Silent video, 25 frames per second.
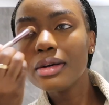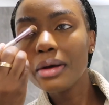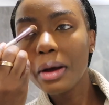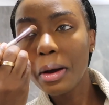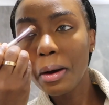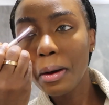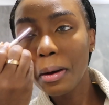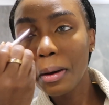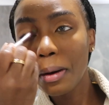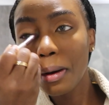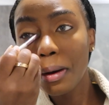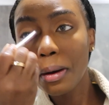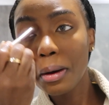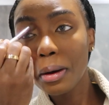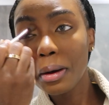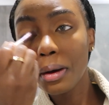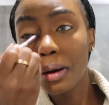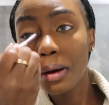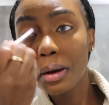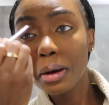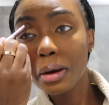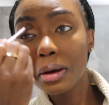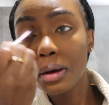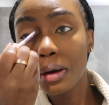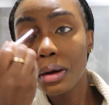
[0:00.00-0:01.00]
just
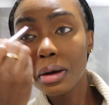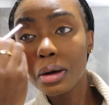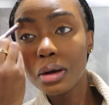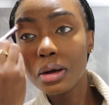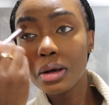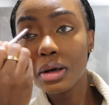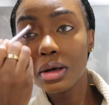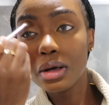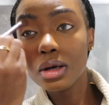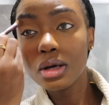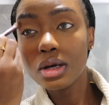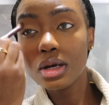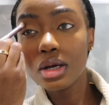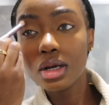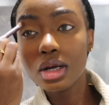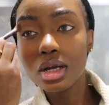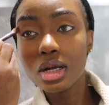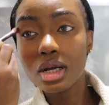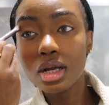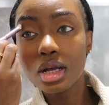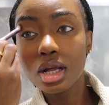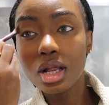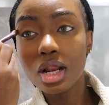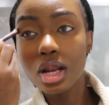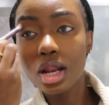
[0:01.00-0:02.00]
transition everything.